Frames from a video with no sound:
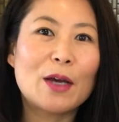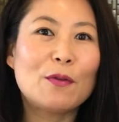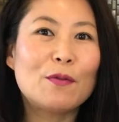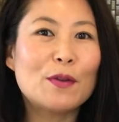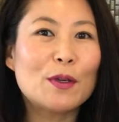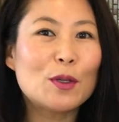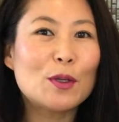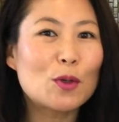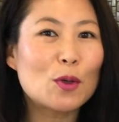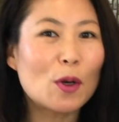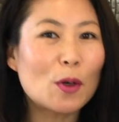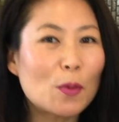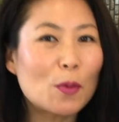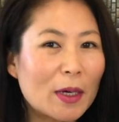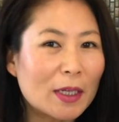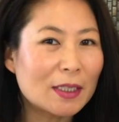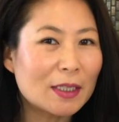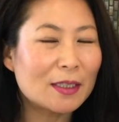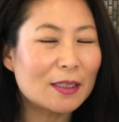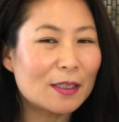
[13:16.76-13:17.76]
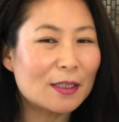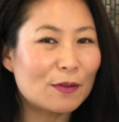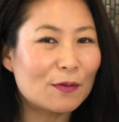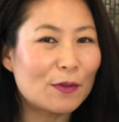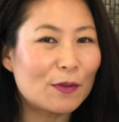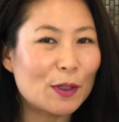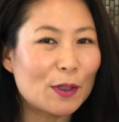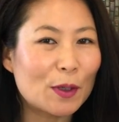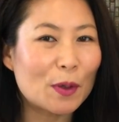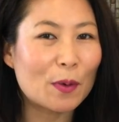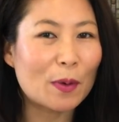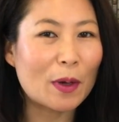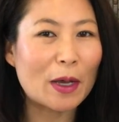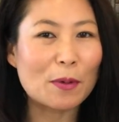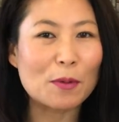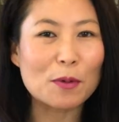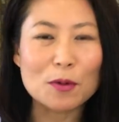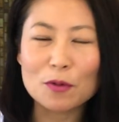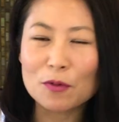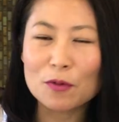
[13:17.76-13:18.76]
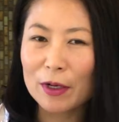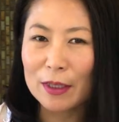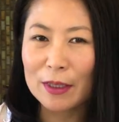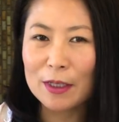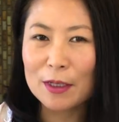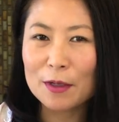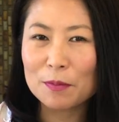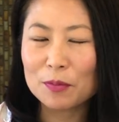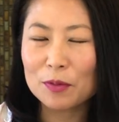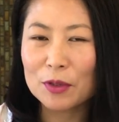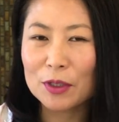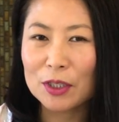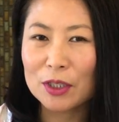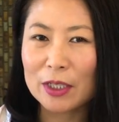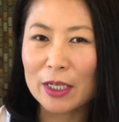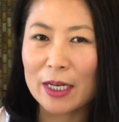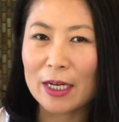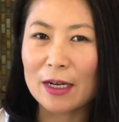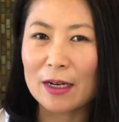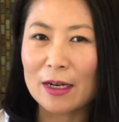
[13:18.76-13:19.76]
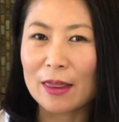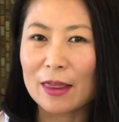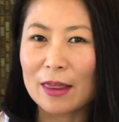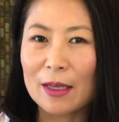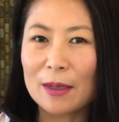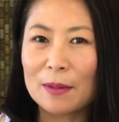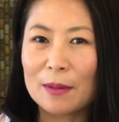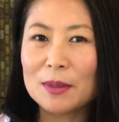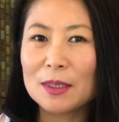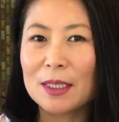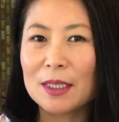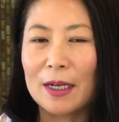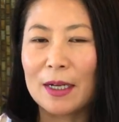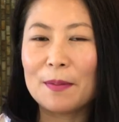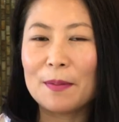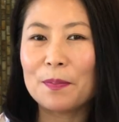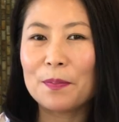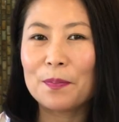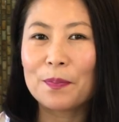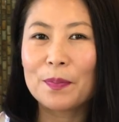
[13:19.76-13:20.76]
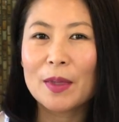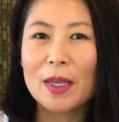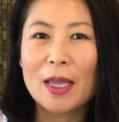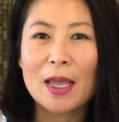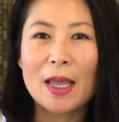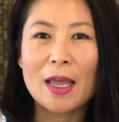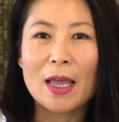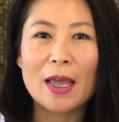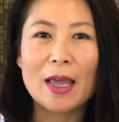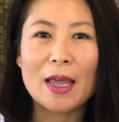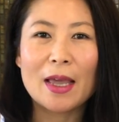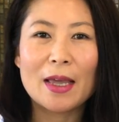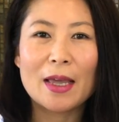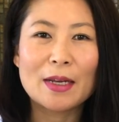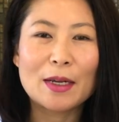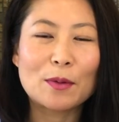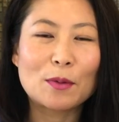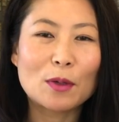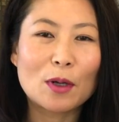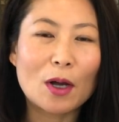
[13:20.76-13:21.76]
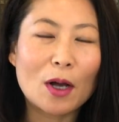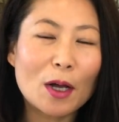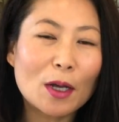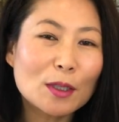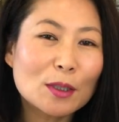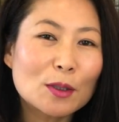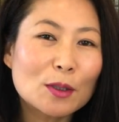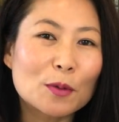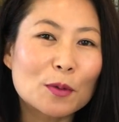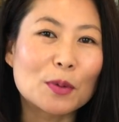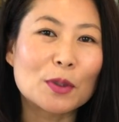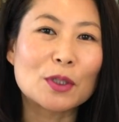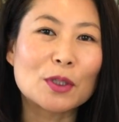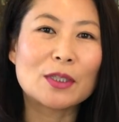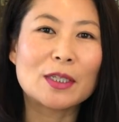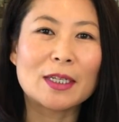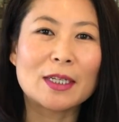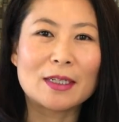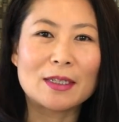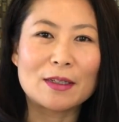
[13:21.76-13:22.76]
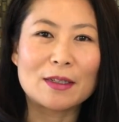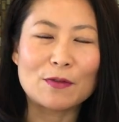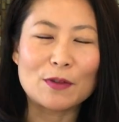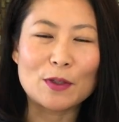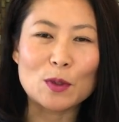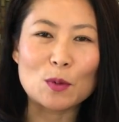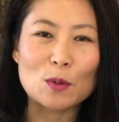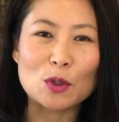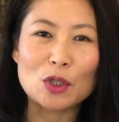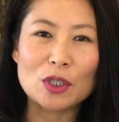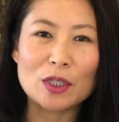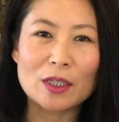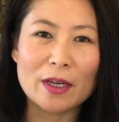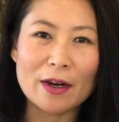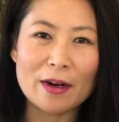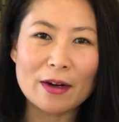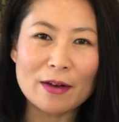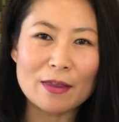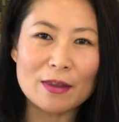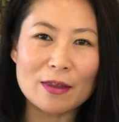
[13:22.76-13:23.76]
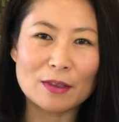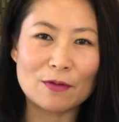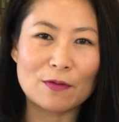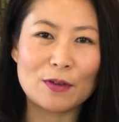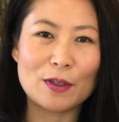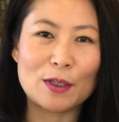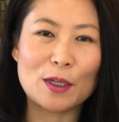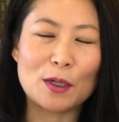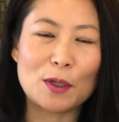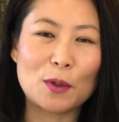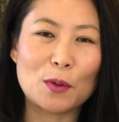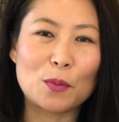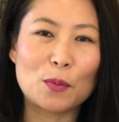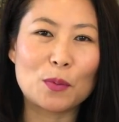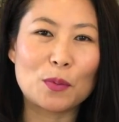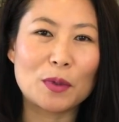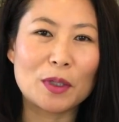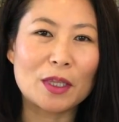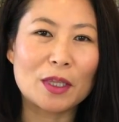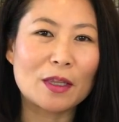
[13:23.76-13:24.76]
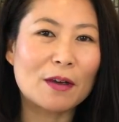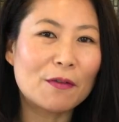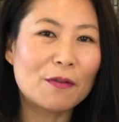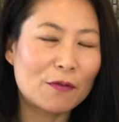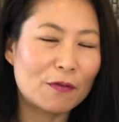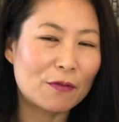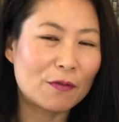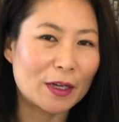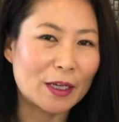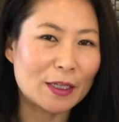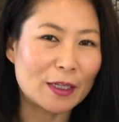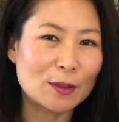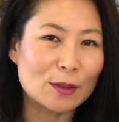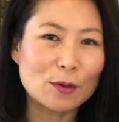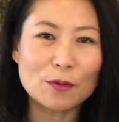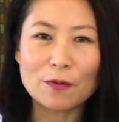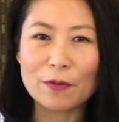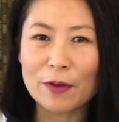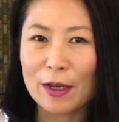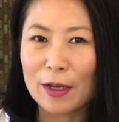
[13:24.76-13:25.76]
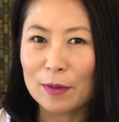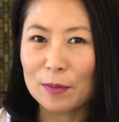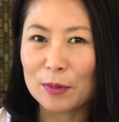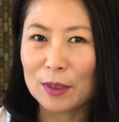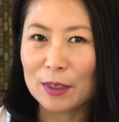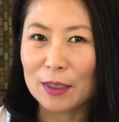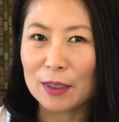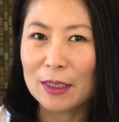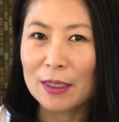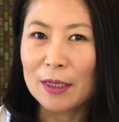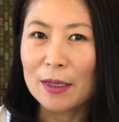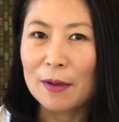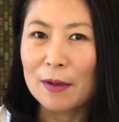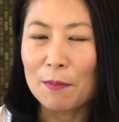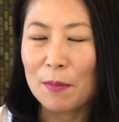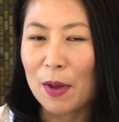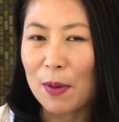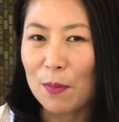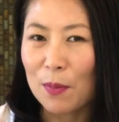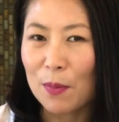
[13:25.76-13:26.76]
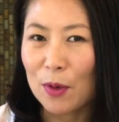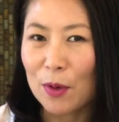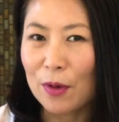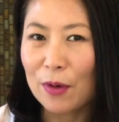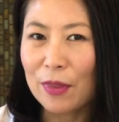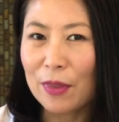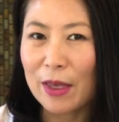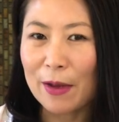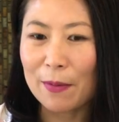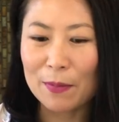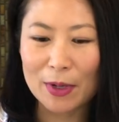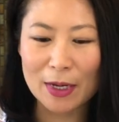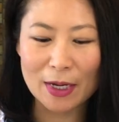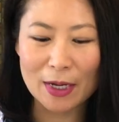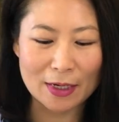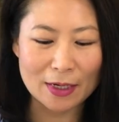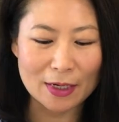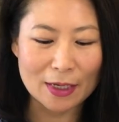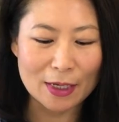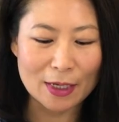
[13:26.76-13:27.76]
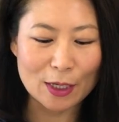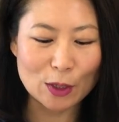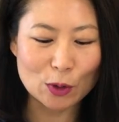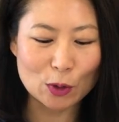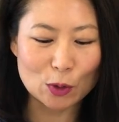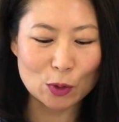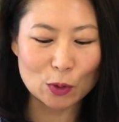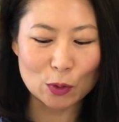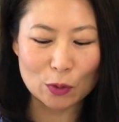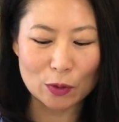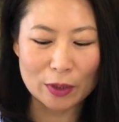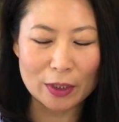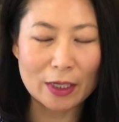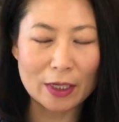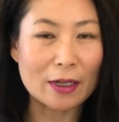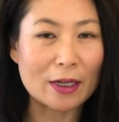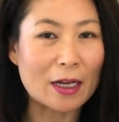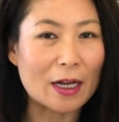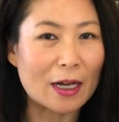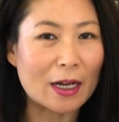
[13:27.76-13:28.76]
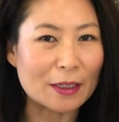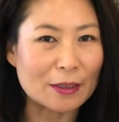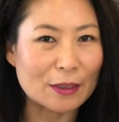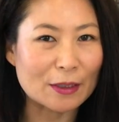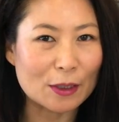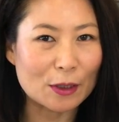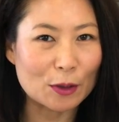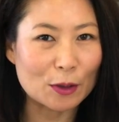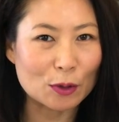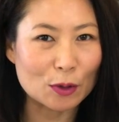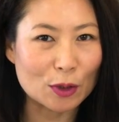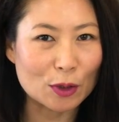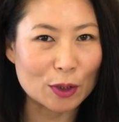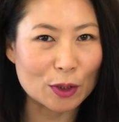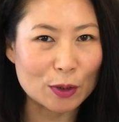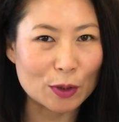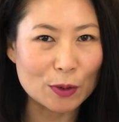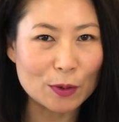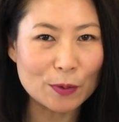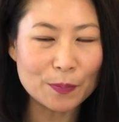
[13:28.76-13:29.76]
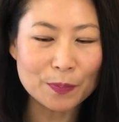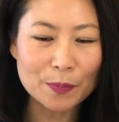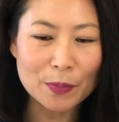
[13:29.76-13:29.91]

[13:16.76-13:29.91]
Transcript: if you enjoyed watching this video, I would greatly appreciate a thumbs up, and I would also appreciate it if you would share this video with a friend or family member that might enjoy a cocktail or two.